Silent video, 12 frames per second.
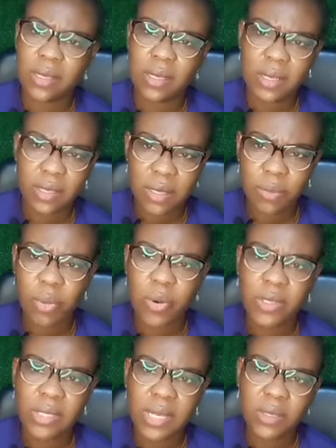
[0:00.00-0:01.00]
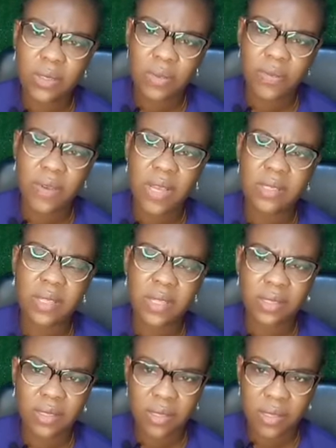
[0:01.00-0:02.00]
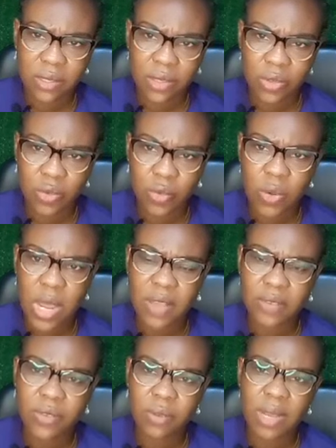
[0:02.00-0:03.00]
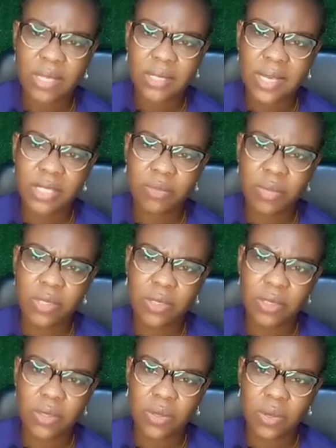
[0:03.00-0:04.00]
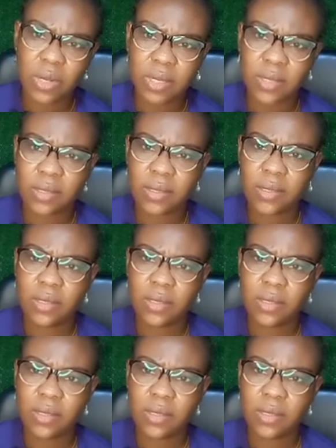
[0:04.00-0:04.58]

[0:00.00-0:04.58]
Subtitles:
is a pointer to the fact that you could have some attachment disorders.